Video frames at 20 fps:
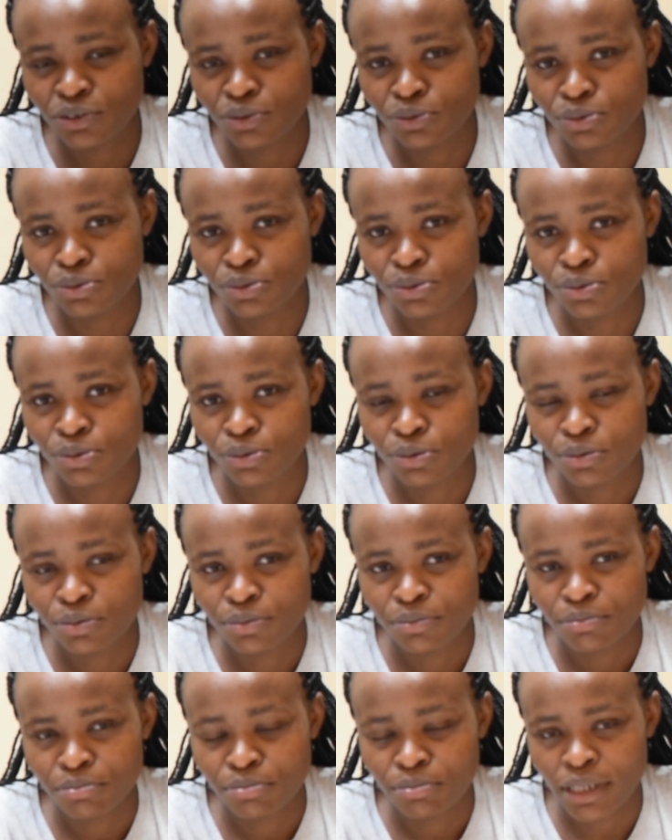to
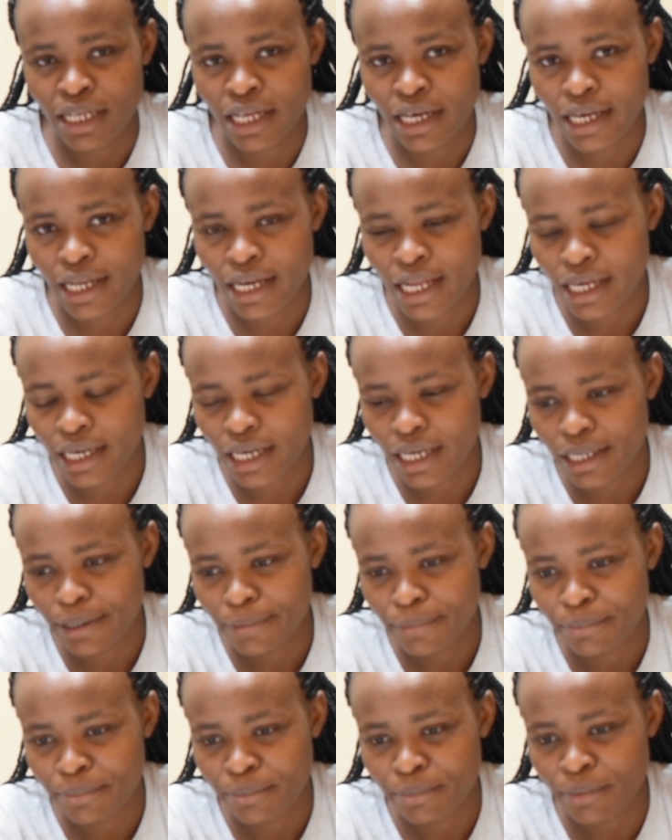Langalanga
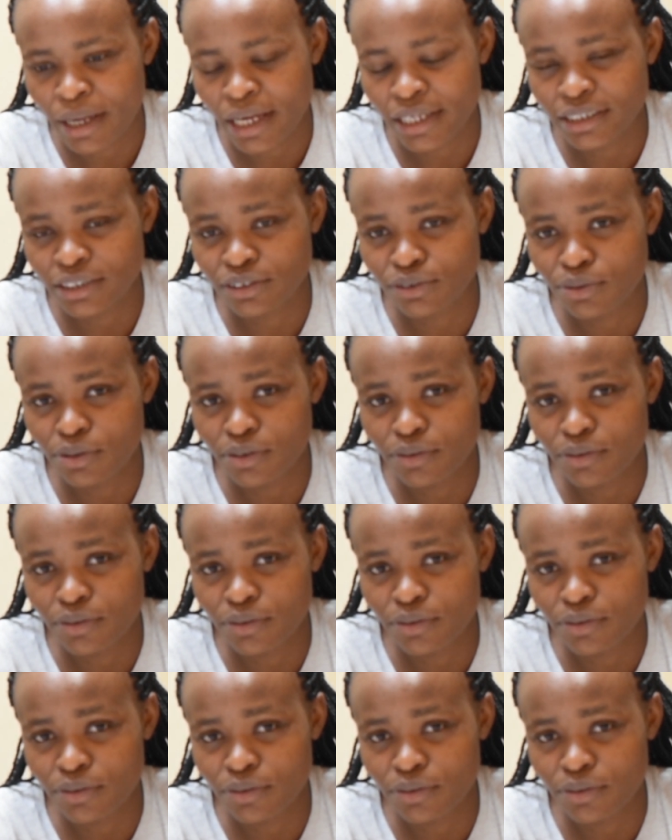High School.